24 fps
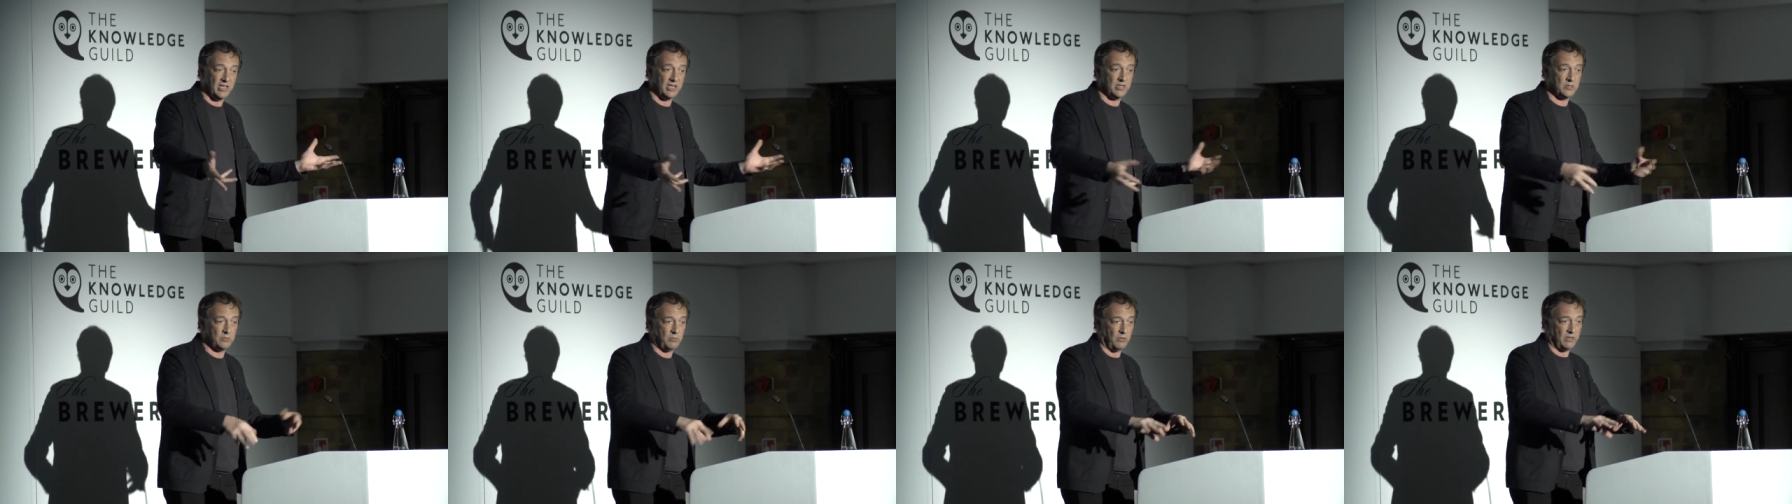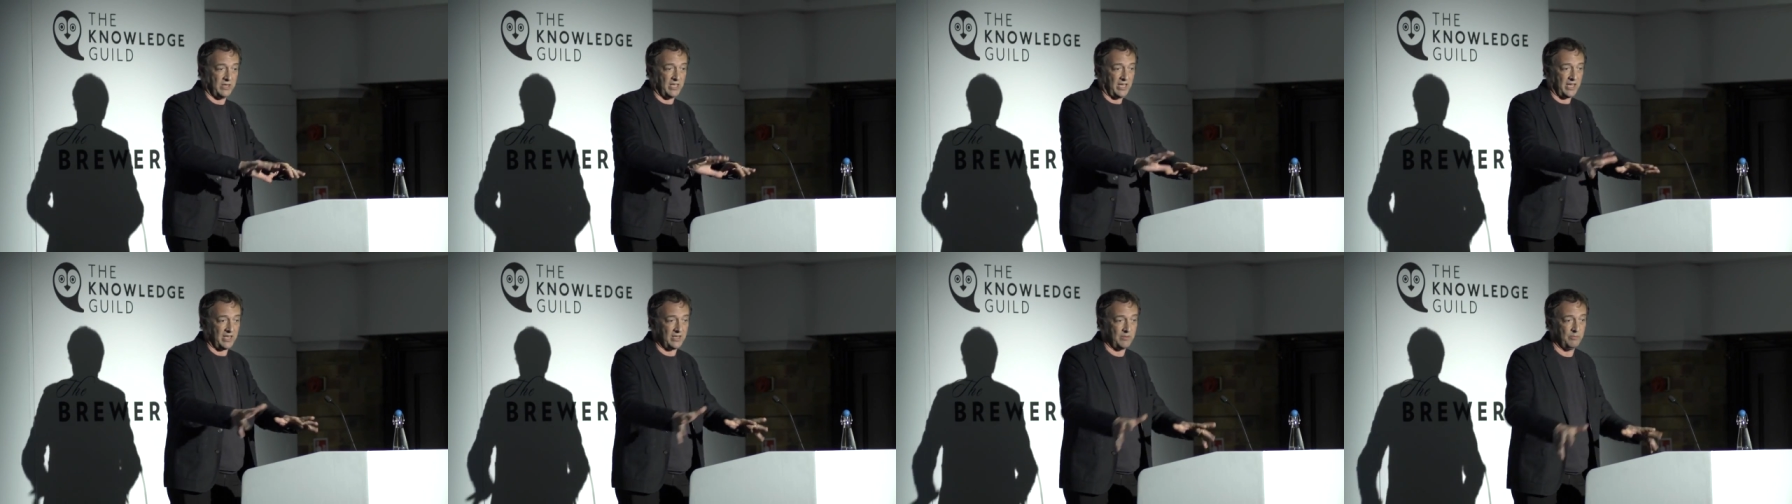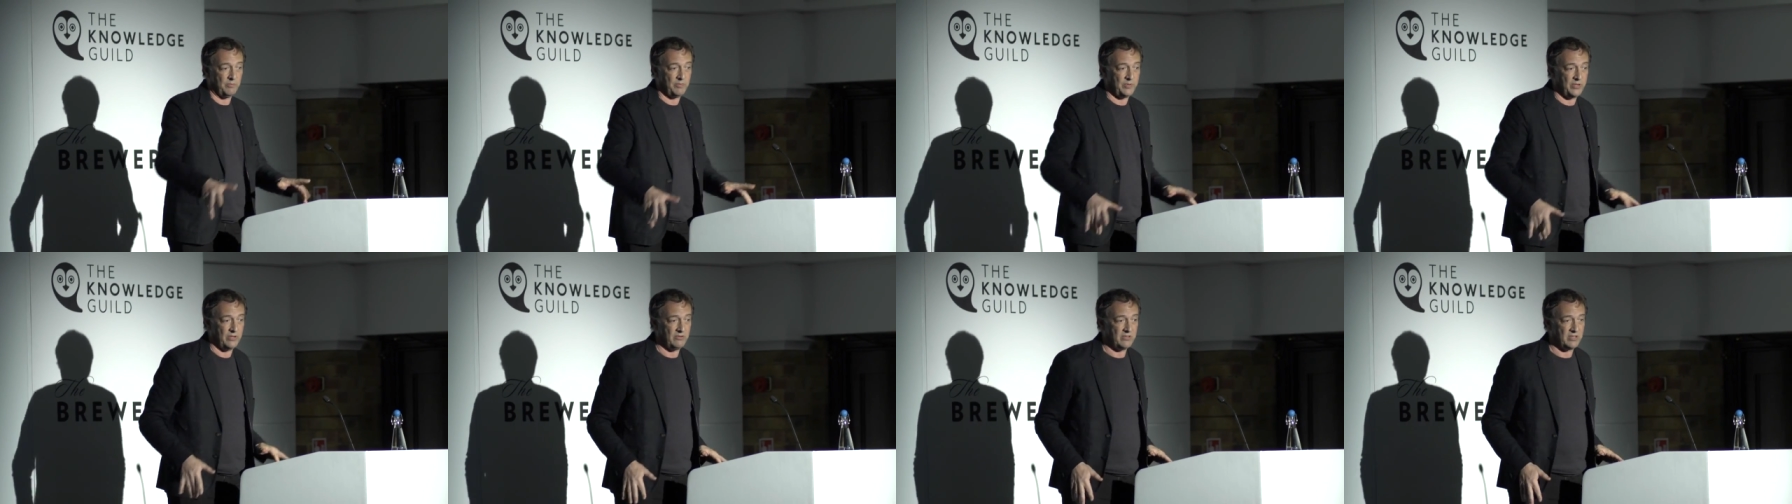things with their
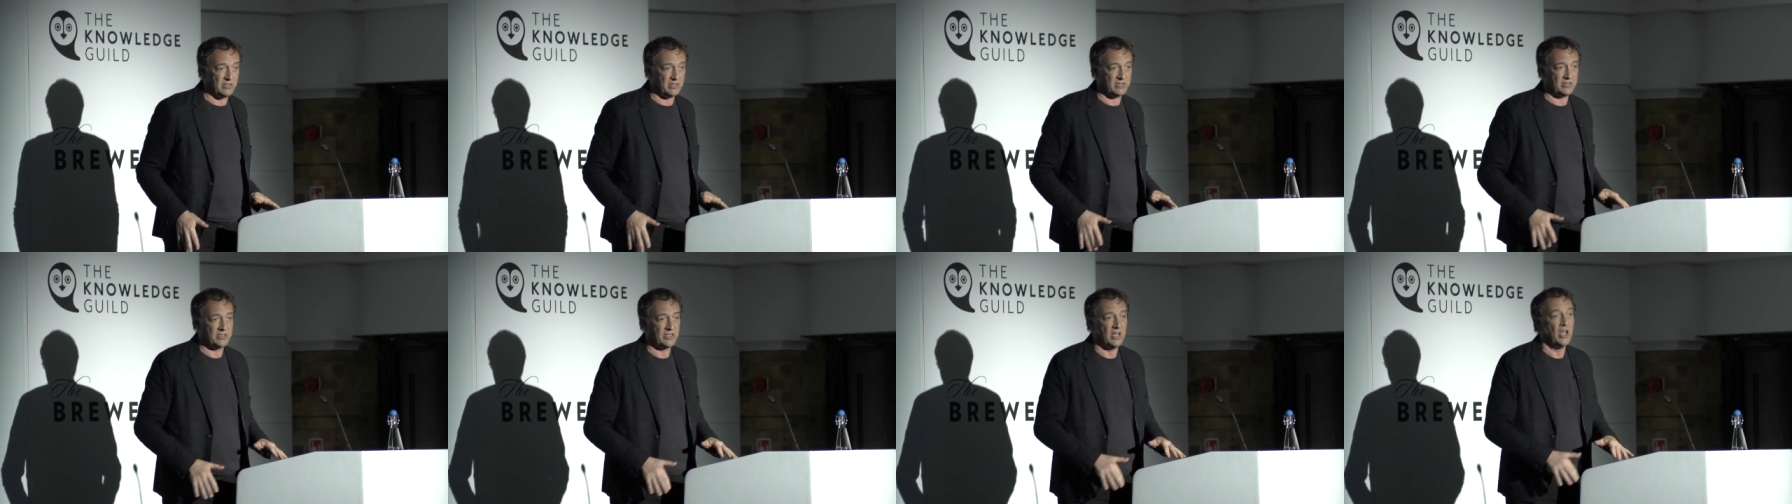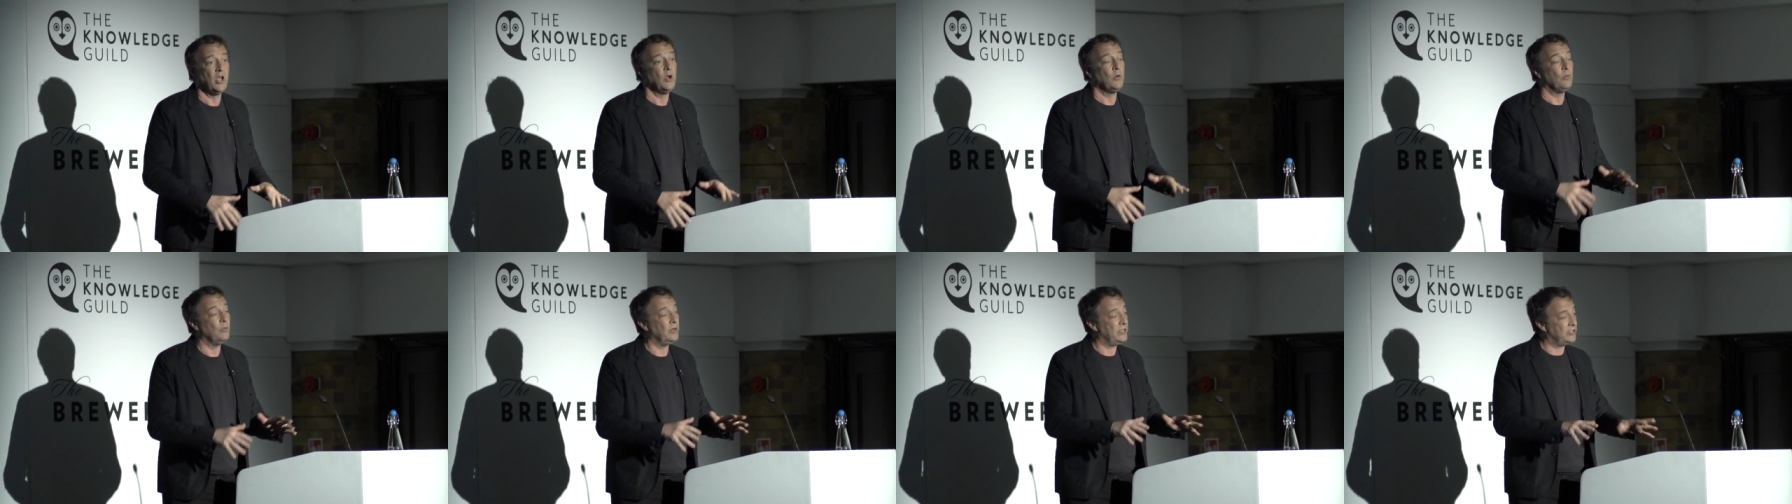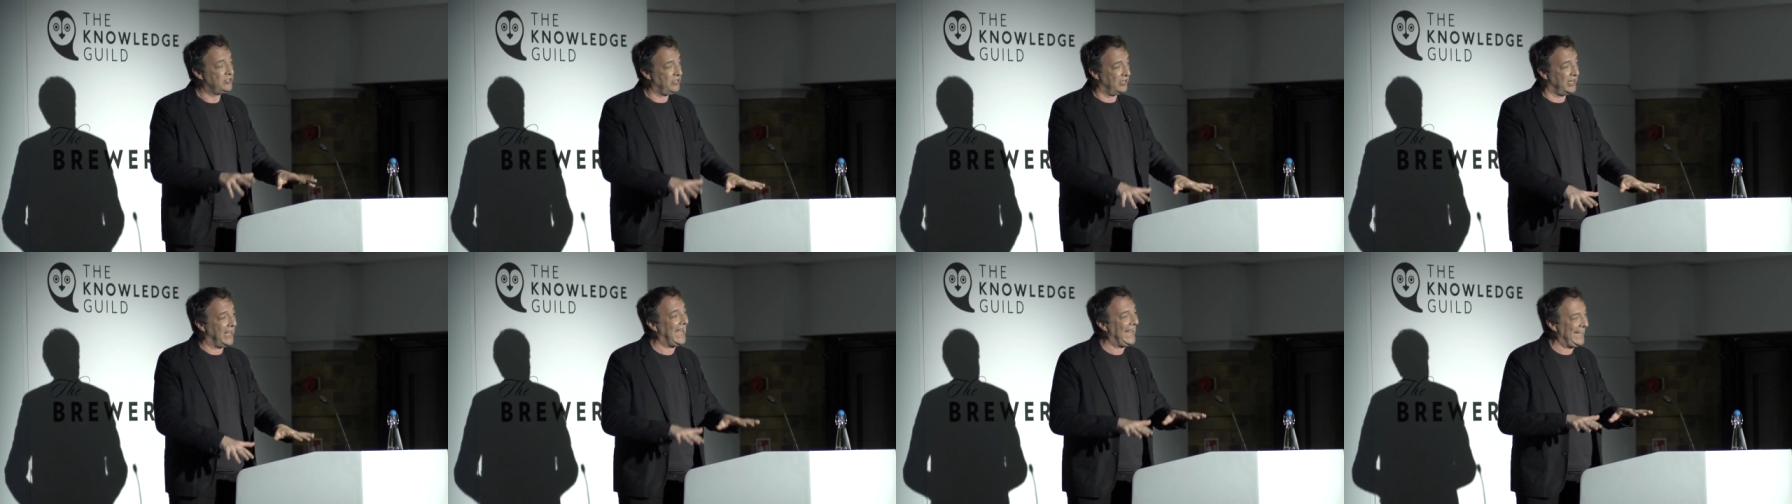computers which are